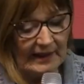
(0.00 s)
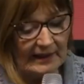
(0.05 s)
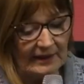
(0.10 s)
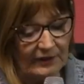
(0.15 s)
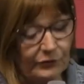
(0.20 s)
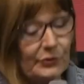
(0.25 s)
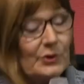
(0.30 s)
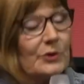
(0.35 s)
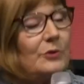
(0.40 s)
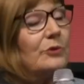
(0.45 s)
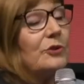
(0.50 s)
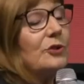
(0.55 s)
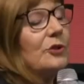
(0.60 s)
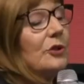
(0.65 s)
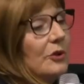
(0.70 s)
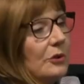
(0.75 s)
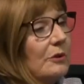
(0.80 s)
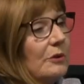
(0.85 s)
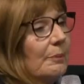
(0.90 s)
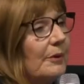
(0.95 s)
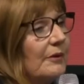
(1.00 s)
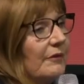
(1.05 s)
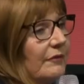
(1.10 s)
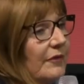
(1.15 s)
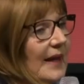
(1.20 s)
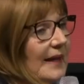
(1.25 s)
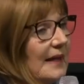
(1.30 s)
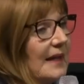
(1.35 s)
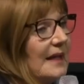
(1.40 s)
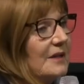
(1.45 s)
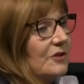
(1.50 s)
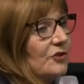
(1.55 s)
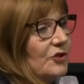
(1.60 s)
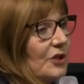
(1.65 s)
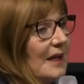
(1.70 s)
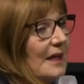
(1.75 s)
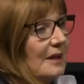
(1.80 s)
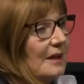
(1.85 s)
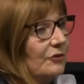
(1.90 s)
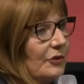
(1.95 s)
through two prophetic
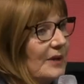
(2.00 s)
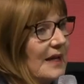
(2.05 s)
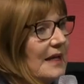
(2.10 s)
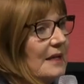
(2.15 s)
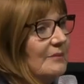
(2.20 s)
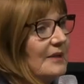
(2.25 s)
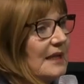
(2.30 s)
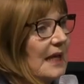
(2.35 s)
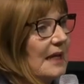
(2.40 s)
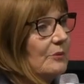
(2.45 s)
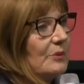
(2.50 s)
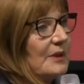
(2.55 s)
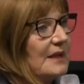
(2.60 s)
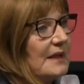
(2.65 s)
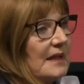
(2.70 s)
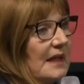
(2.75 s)
dreams he was